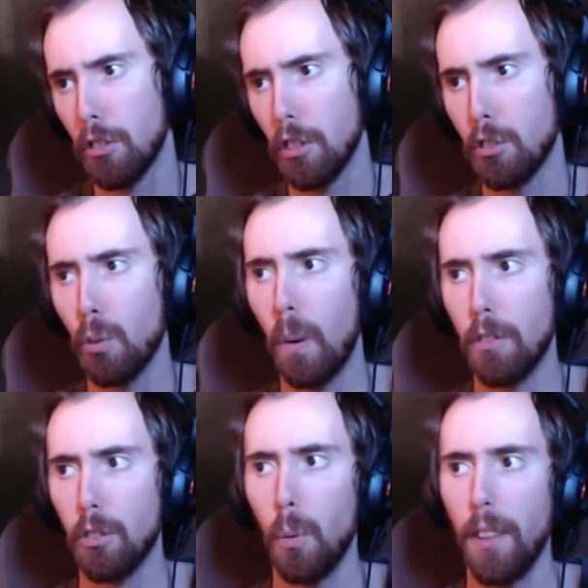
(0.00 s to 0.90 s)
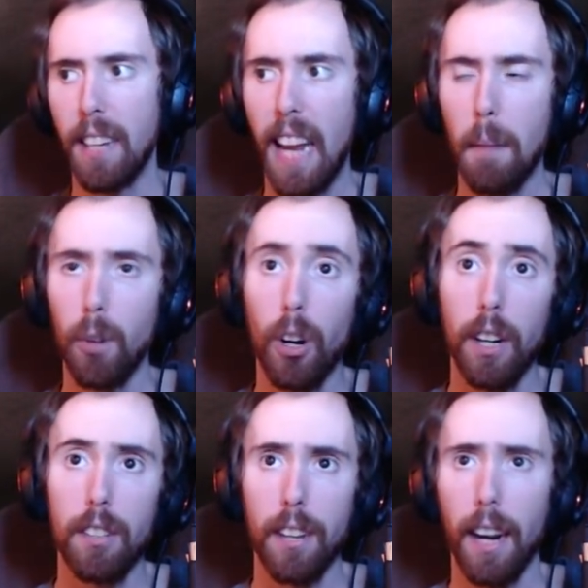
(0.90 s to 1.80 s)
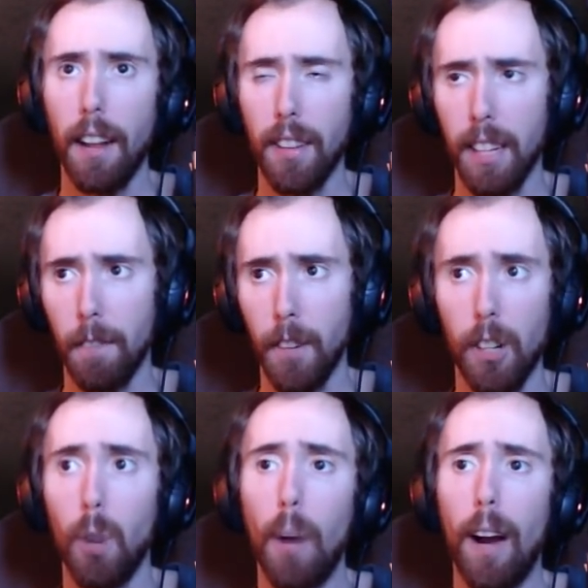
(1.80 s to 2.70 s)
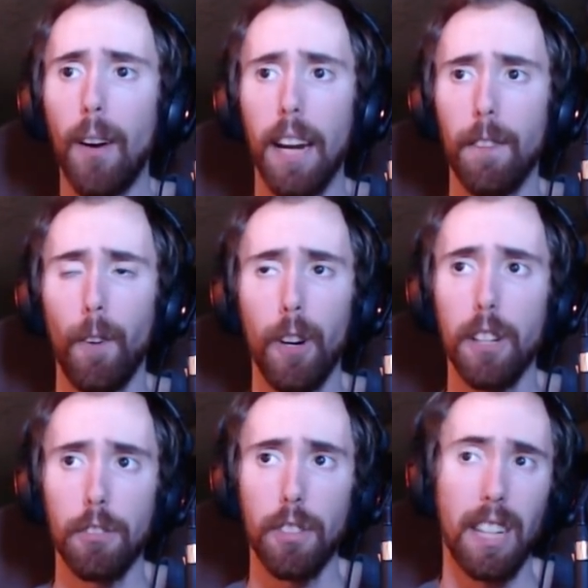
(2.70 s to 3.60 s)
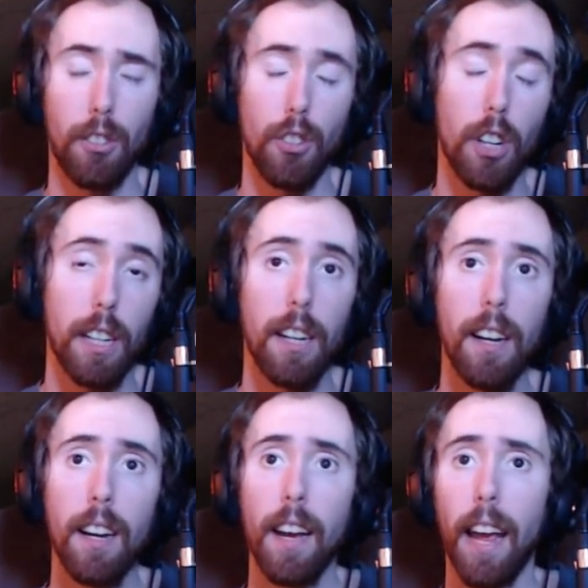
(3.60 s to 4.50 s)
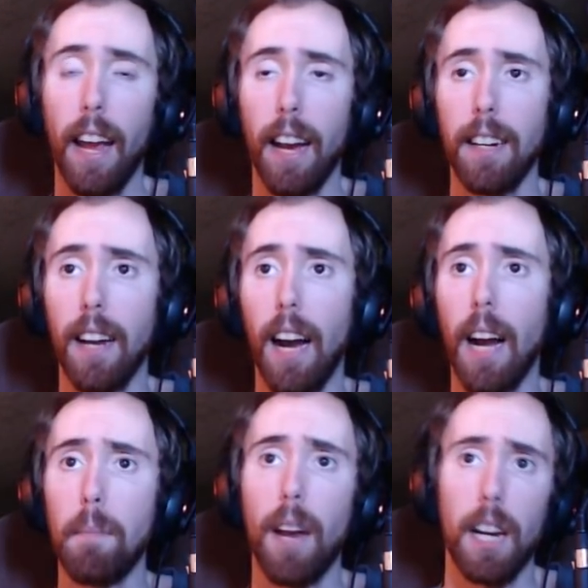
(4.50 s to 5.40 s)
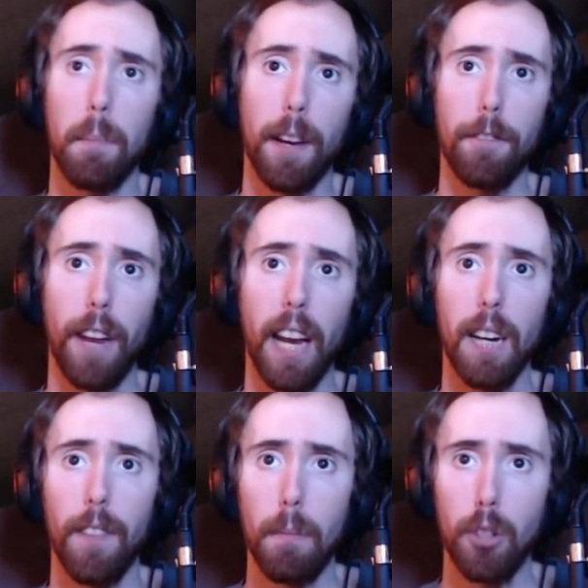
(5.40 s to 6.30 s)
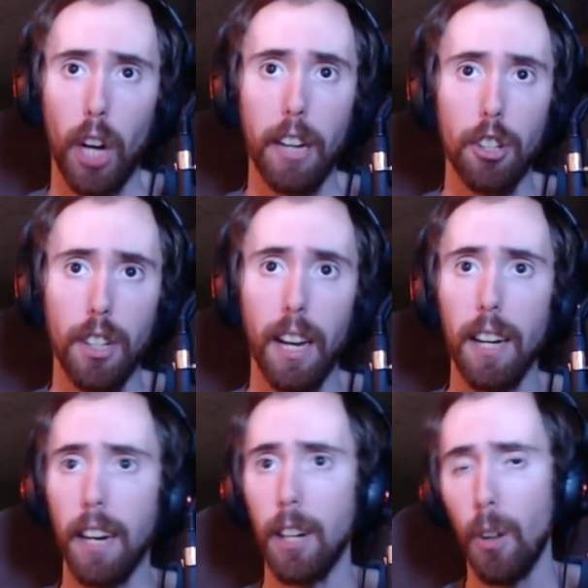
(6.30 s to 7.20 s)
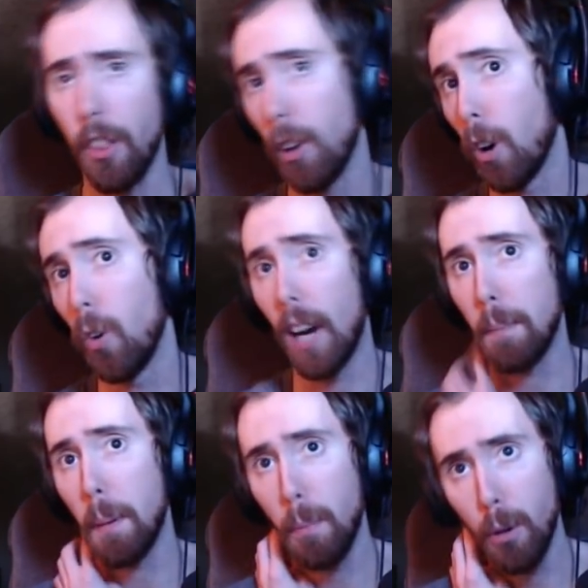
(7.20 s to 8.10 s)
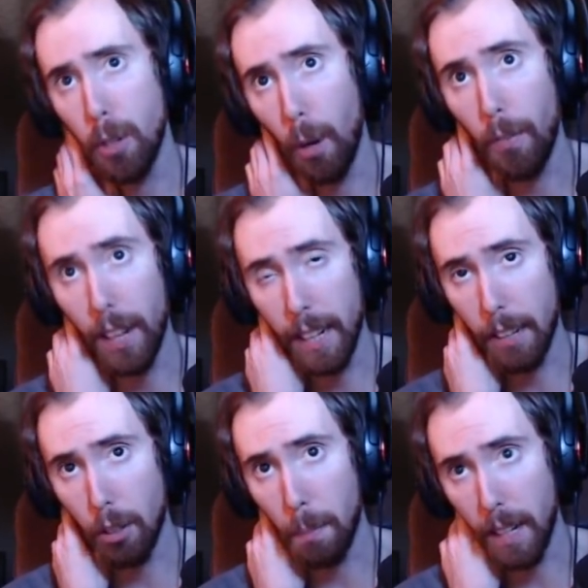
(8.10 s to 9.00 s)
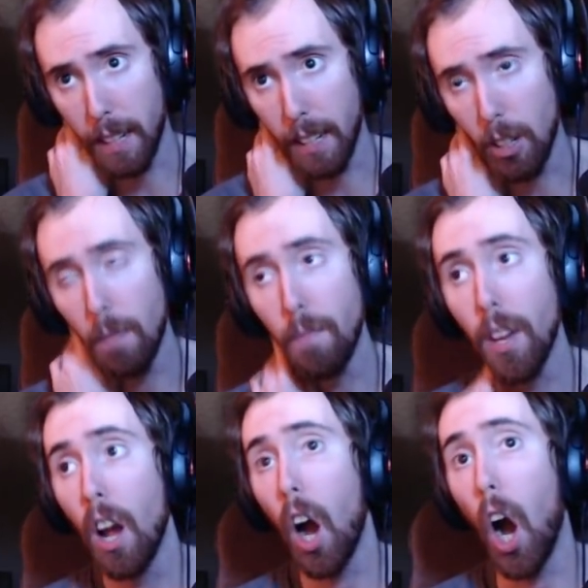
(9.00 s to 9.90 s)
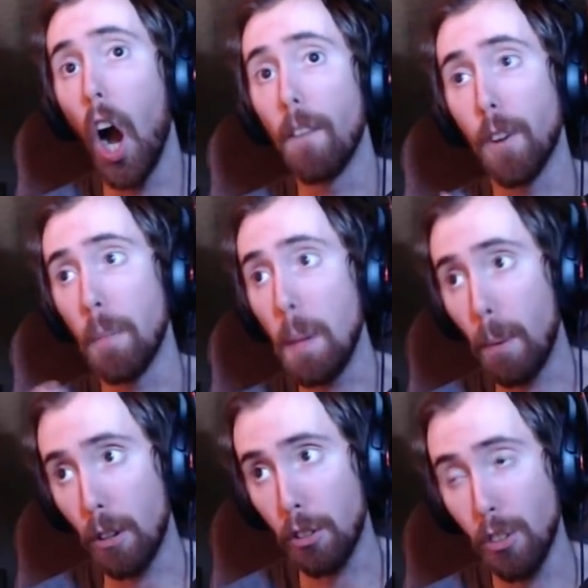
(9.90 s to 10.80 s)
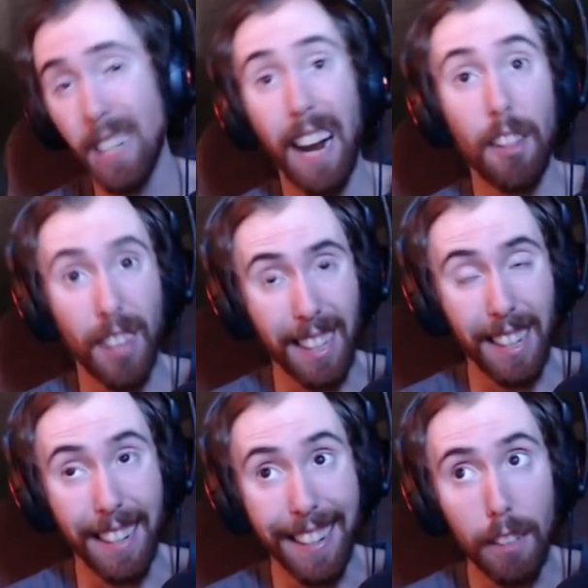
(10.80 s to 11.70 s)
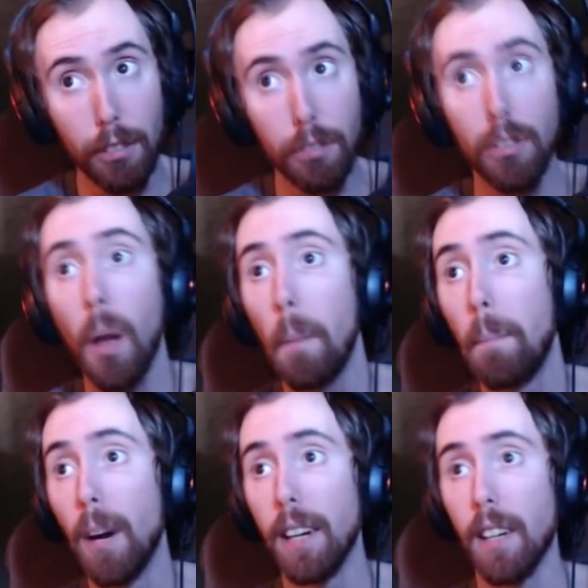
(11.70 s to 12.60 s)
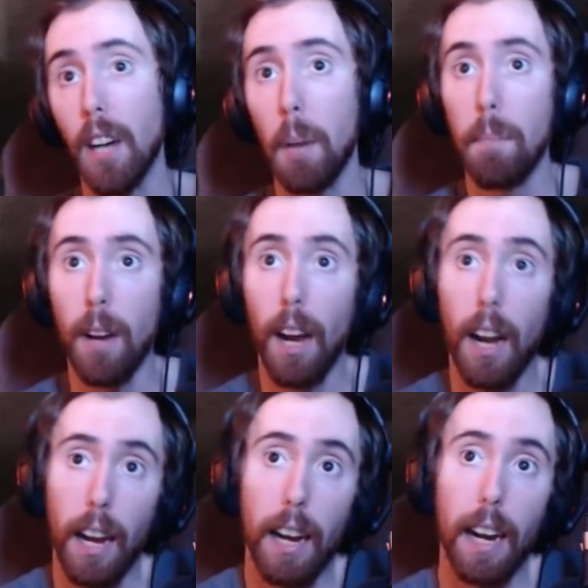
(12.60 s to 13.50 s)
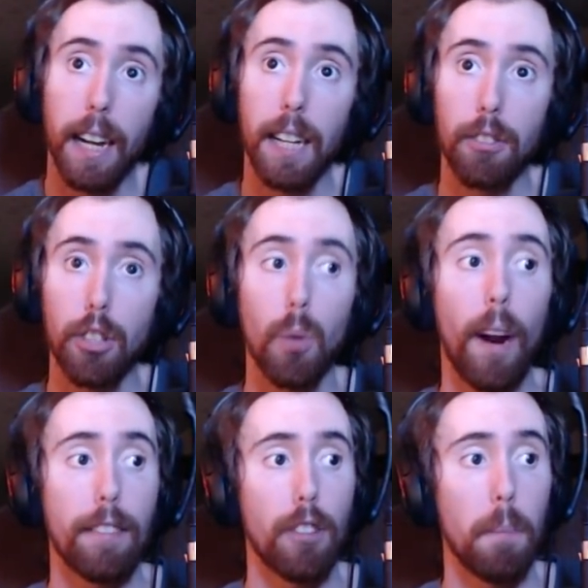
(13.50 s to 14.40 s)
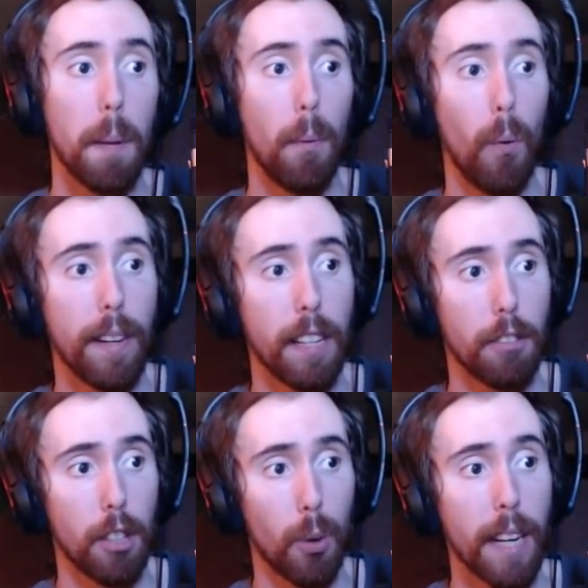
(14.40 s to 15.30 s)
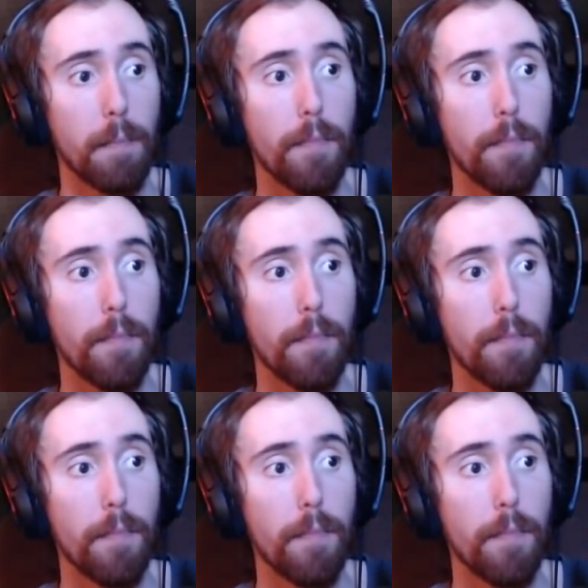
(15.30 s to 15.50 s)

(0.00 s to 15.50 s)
distorts the way the game looked, and I think that Vanilla WoW had a very distinct look, and I'm not a big fan of them changing that. I know that there are a lot of people who don't think that's a big deal. For me personally, I think that it is, but I can see why some people would disagree.